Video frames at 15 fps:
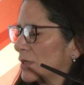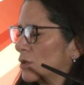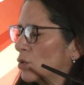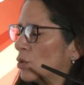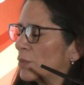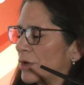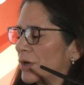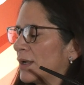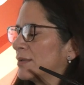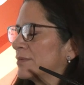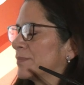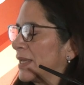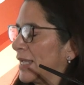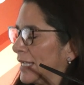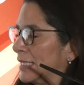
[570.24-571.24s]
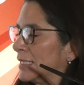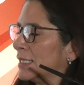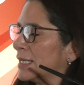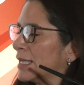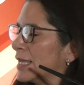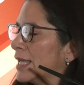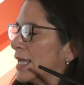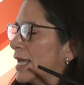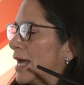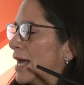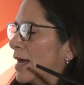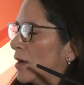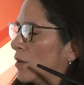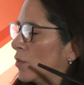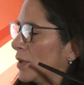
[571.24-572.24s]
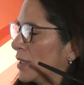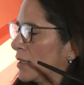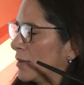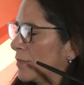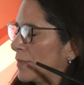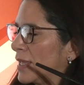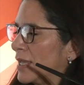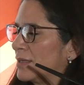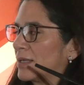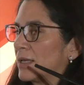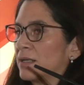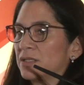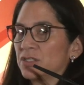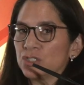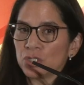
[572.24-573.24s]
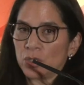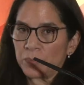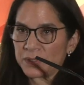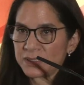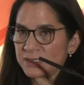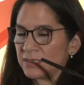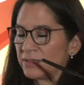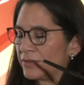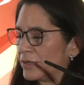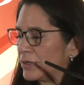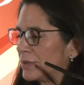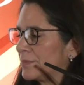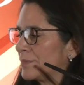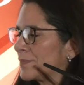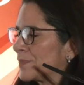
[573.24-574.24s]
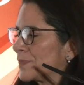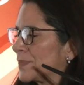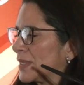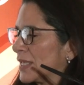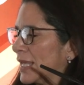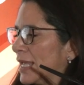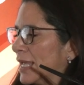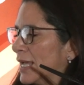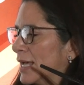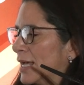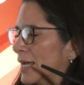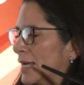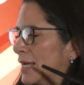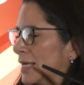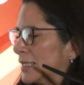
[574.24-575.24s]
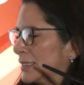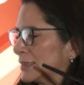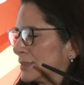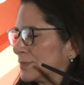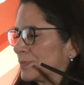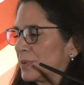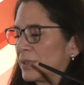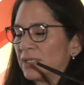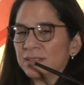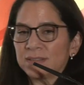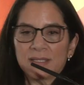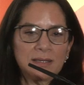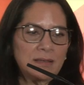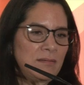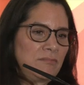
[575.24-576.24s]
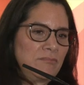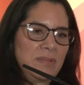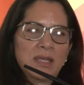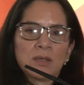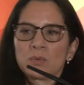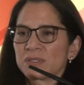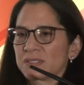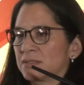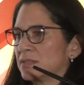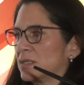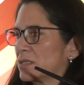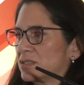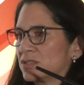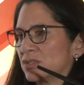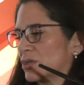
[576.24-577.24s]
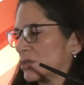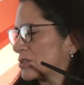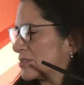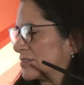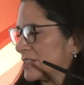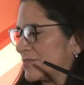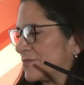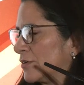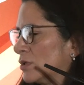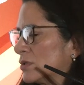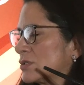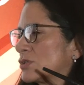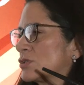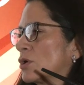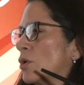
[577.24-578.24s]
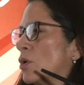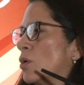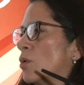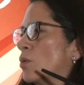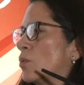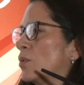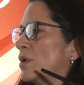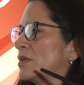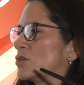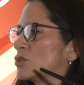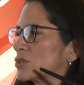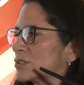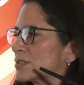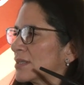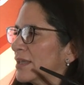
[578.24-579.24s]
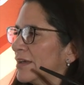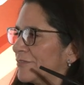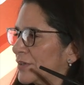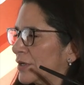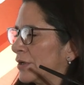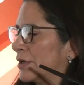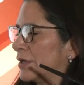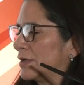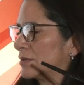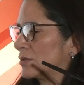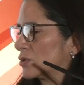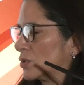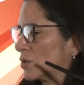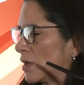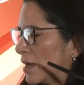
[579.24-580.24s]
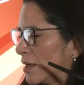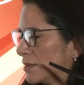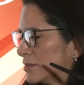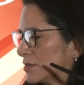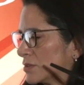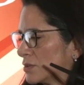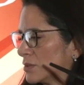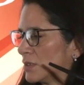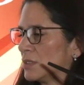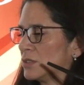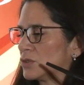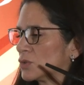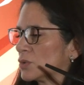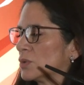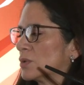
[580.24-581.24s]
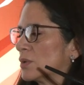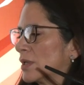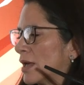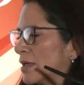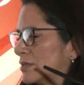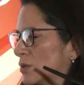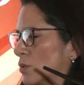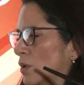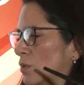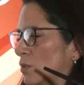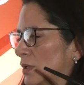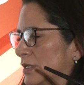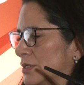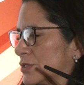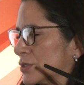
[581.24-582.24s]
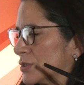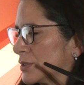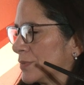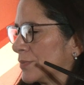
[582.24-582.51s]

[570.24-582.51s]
humeral vein, and we made an angioplasty there, but it was not successful, so we just left her into anticoagulation.